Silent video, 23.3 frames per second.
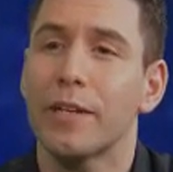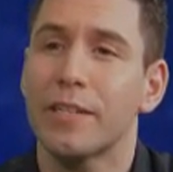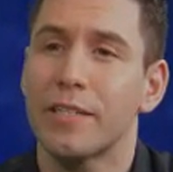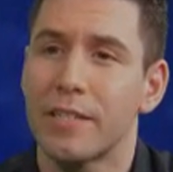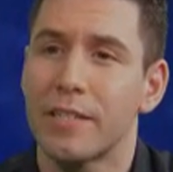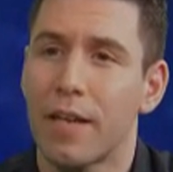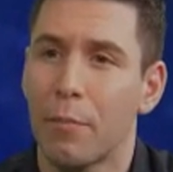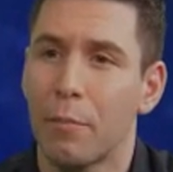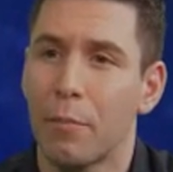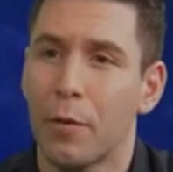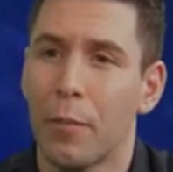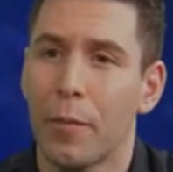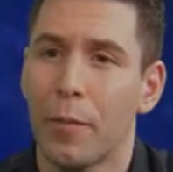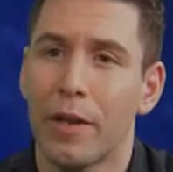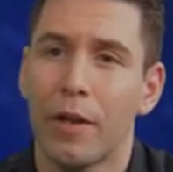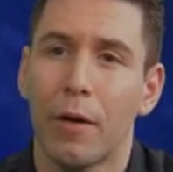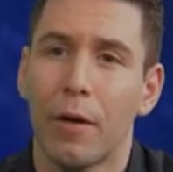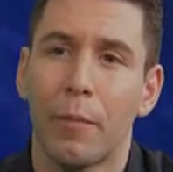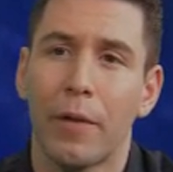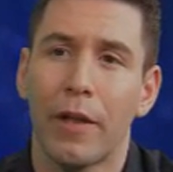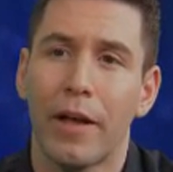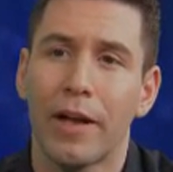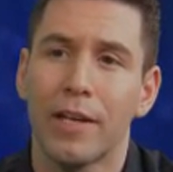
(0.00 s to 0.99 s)
supplement
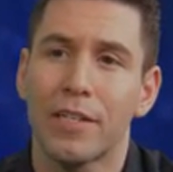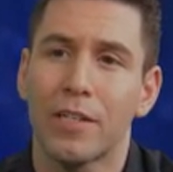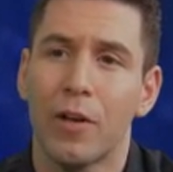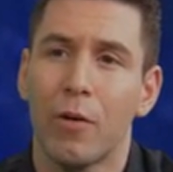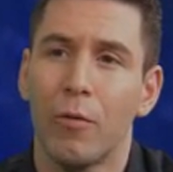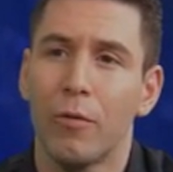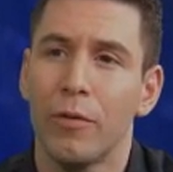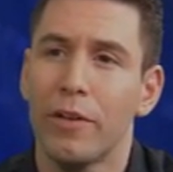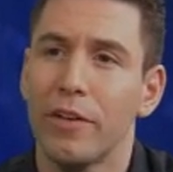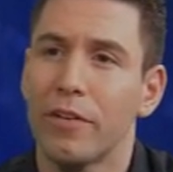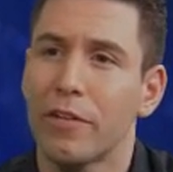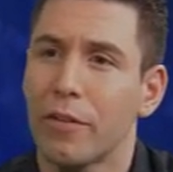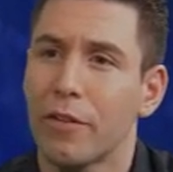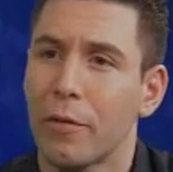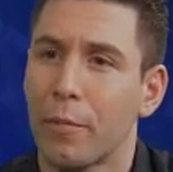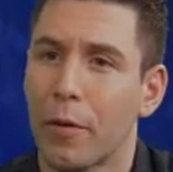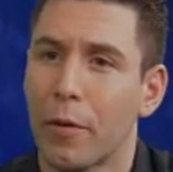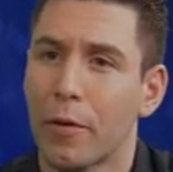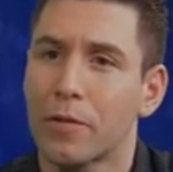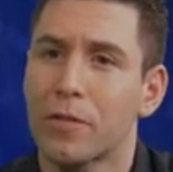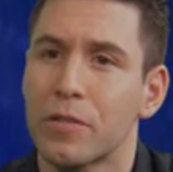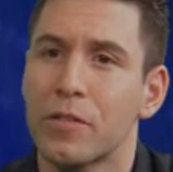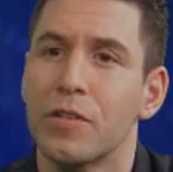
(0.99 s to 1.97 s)
applies only to the
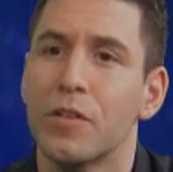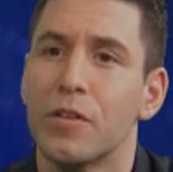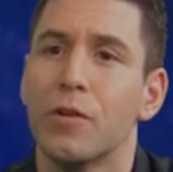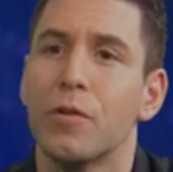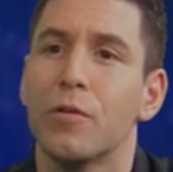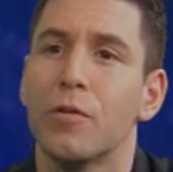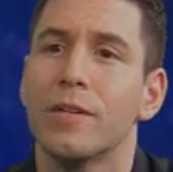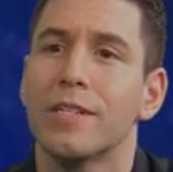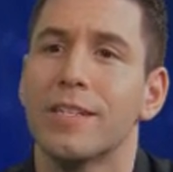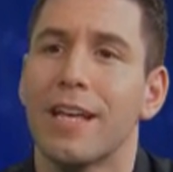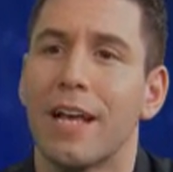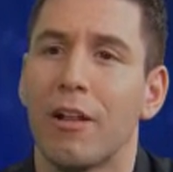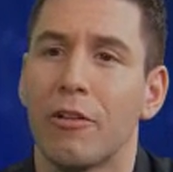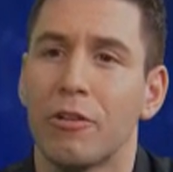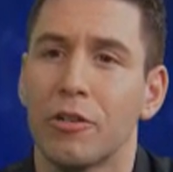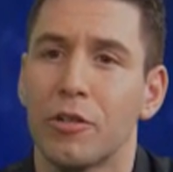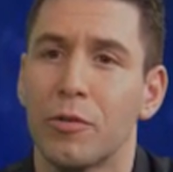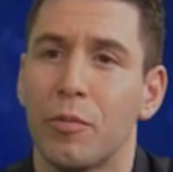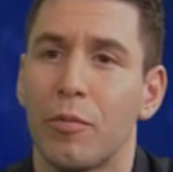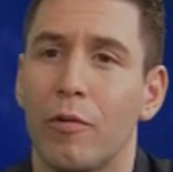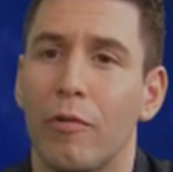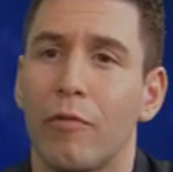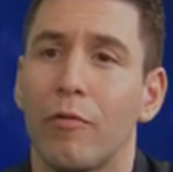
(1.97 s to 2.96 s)
person who is
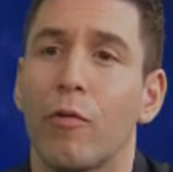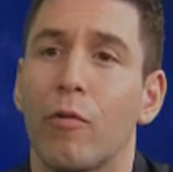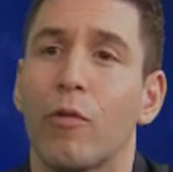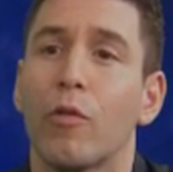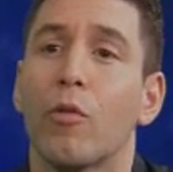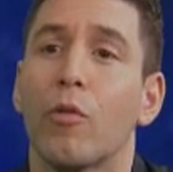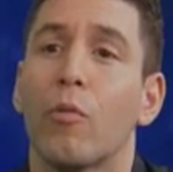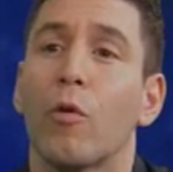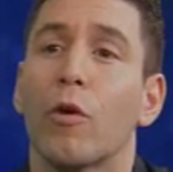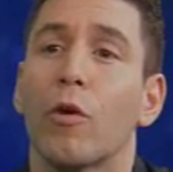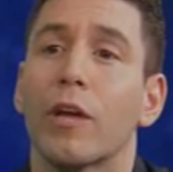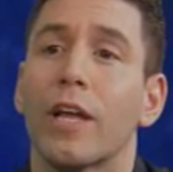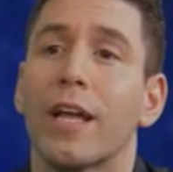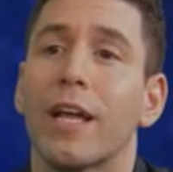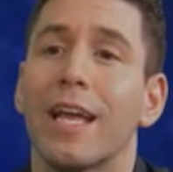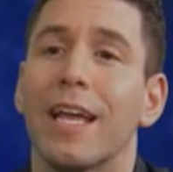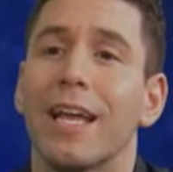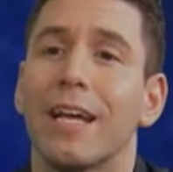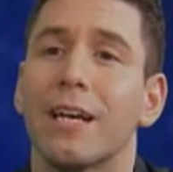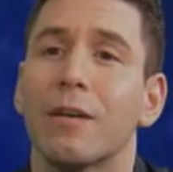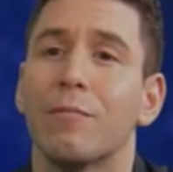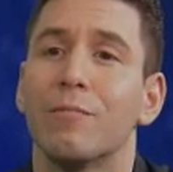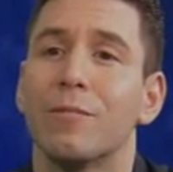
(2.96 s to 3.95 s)
eligible for the working
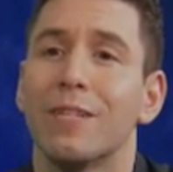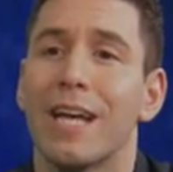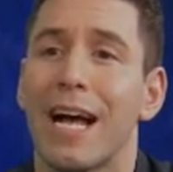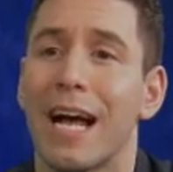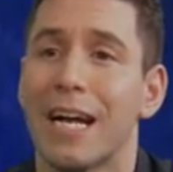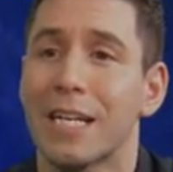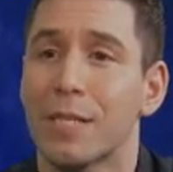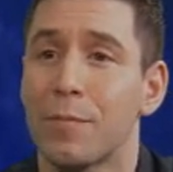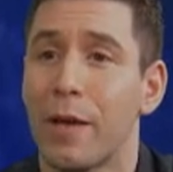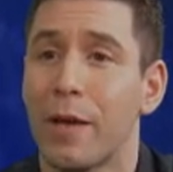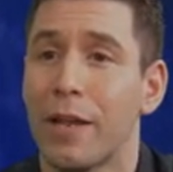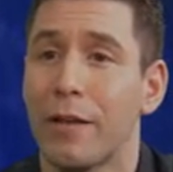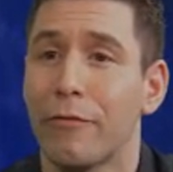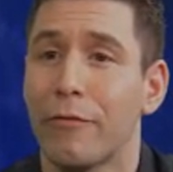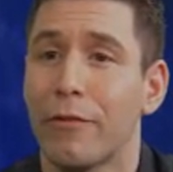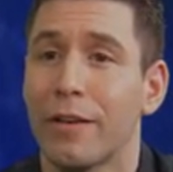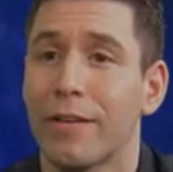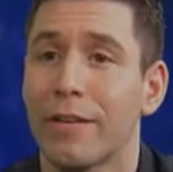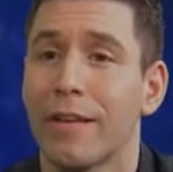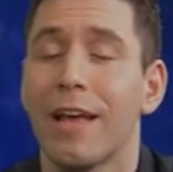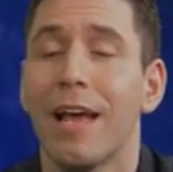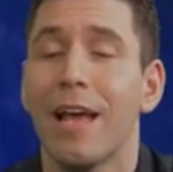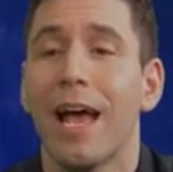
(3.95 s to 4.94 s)
income tax
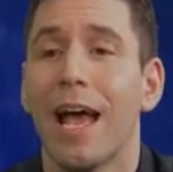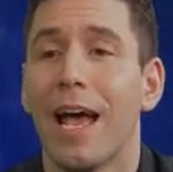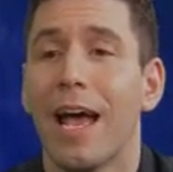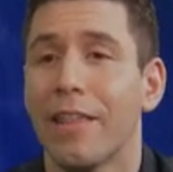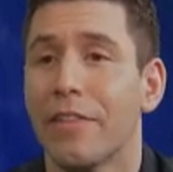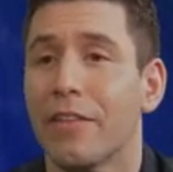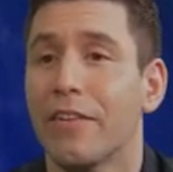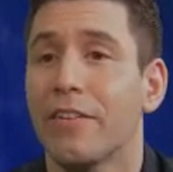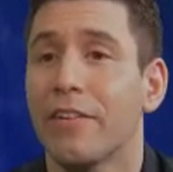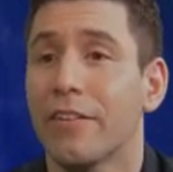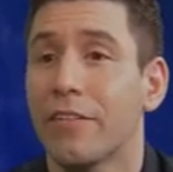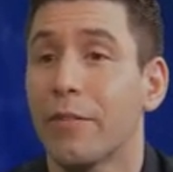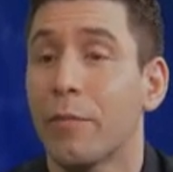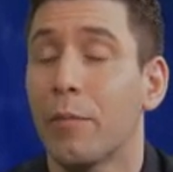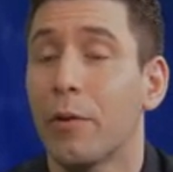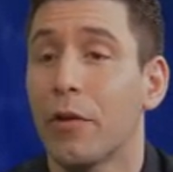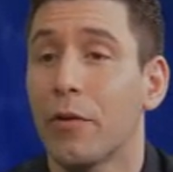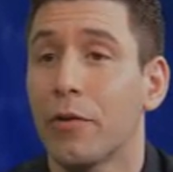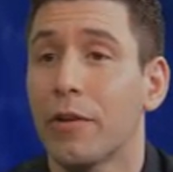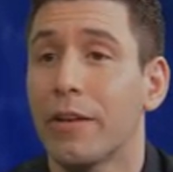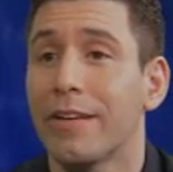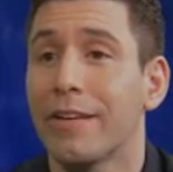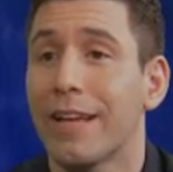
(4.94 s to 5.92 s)
benefit and the
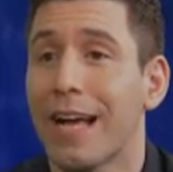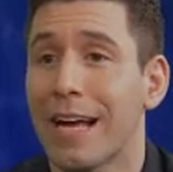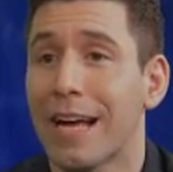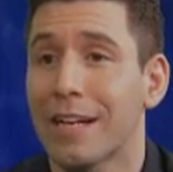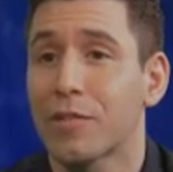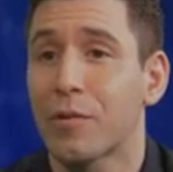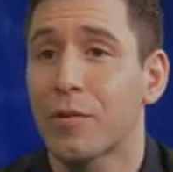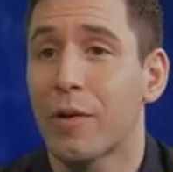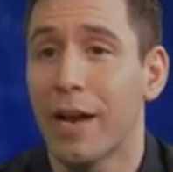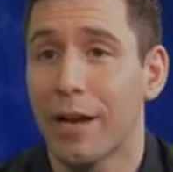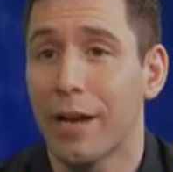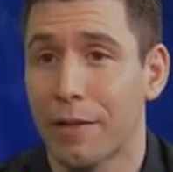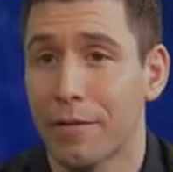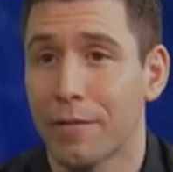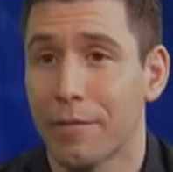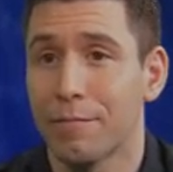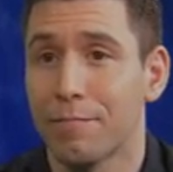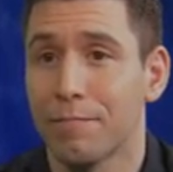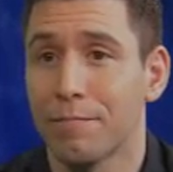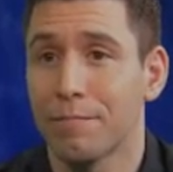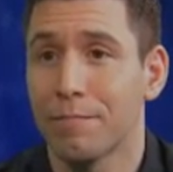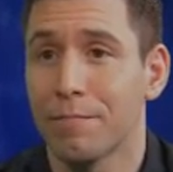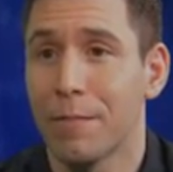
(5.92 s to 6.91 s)
disability tax credit.
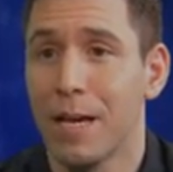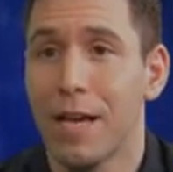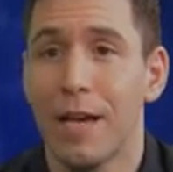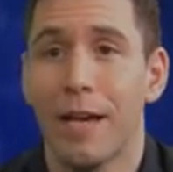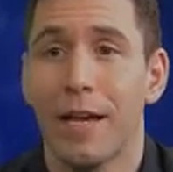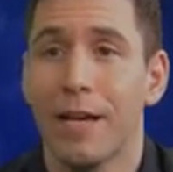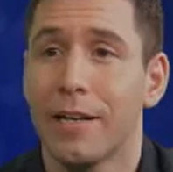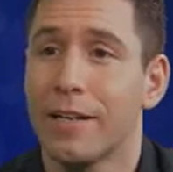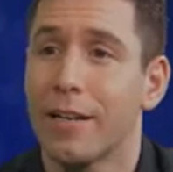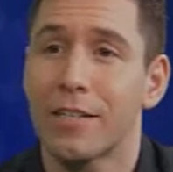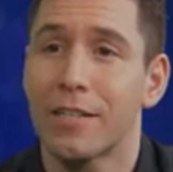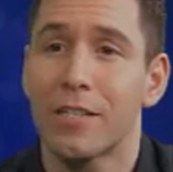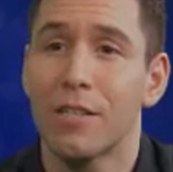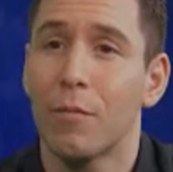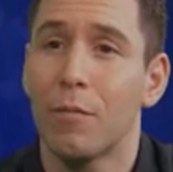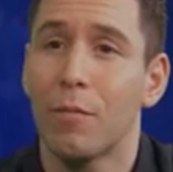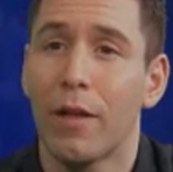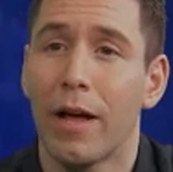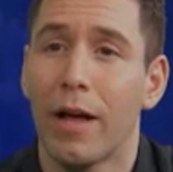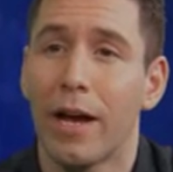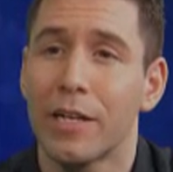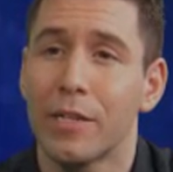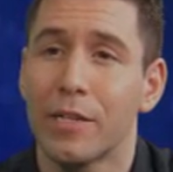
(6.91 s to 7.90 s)
It doesn't
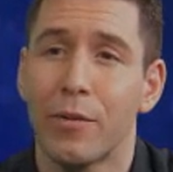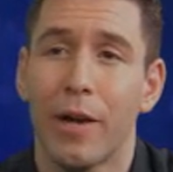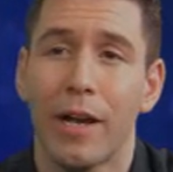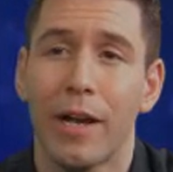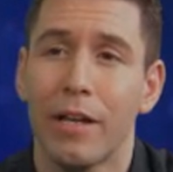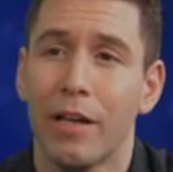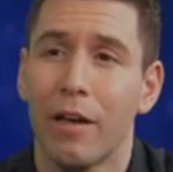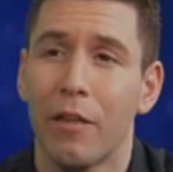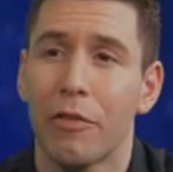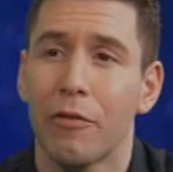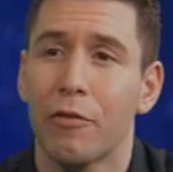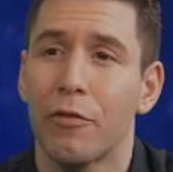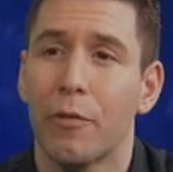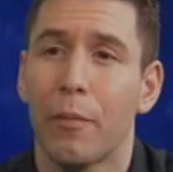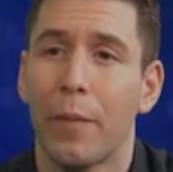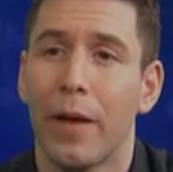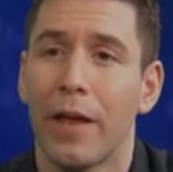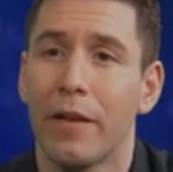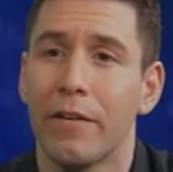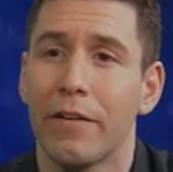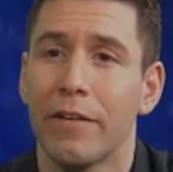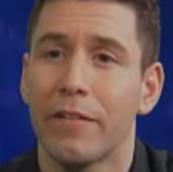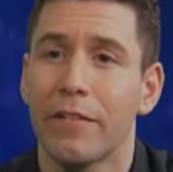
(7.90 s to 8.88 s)
apply to any other
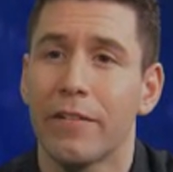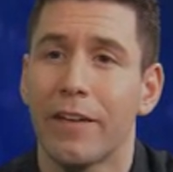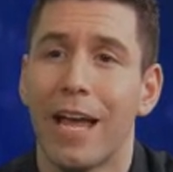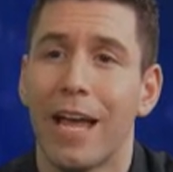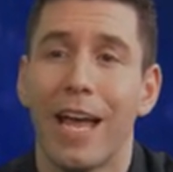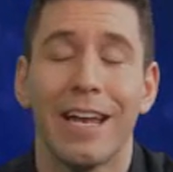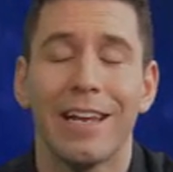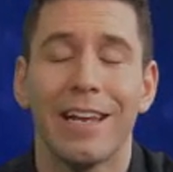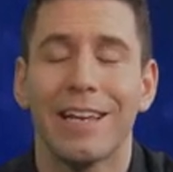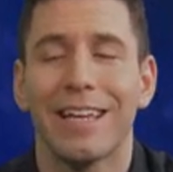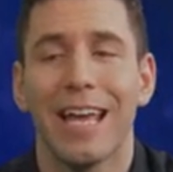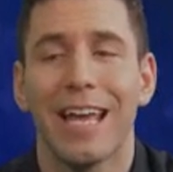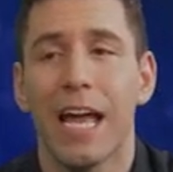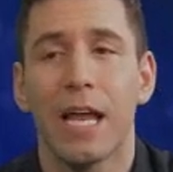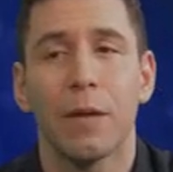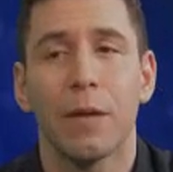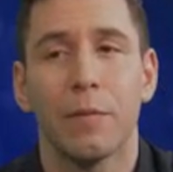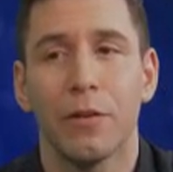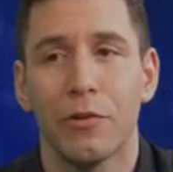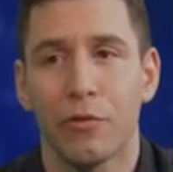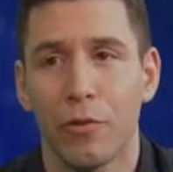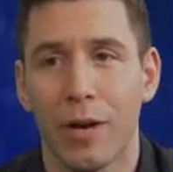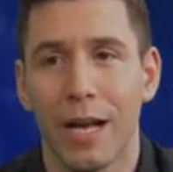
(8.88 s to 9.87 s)
dependent, and it
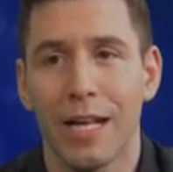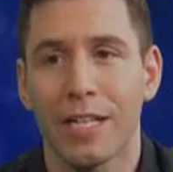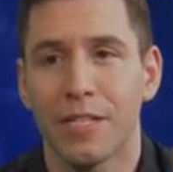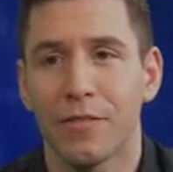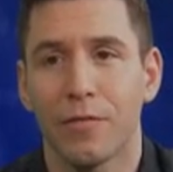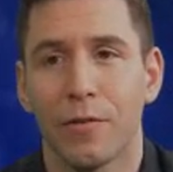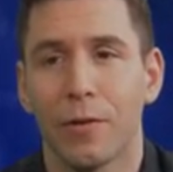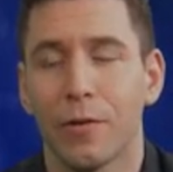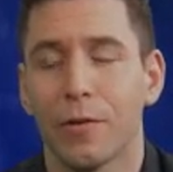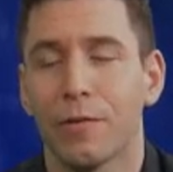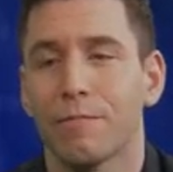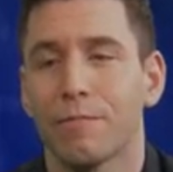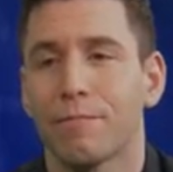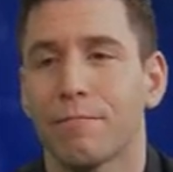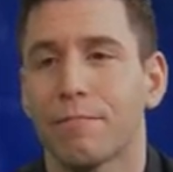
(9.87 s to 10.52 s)
can't be transferred.